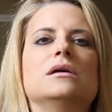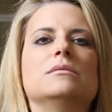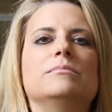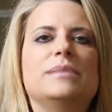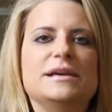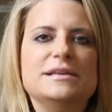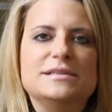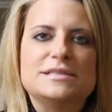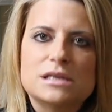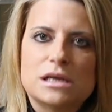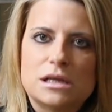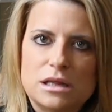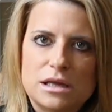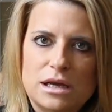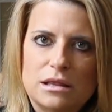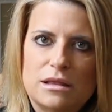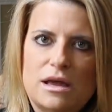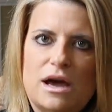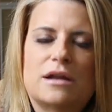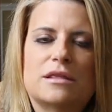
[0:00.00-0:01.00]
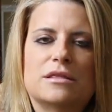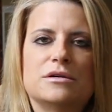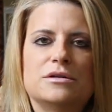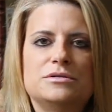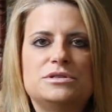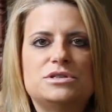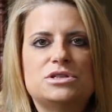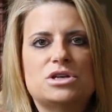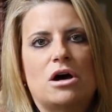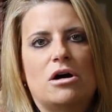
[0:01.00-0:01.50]
basically a lot of
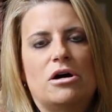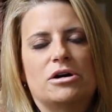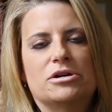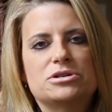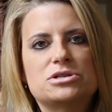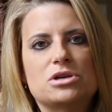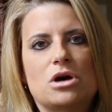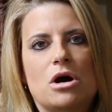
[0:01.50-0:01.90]
those dogs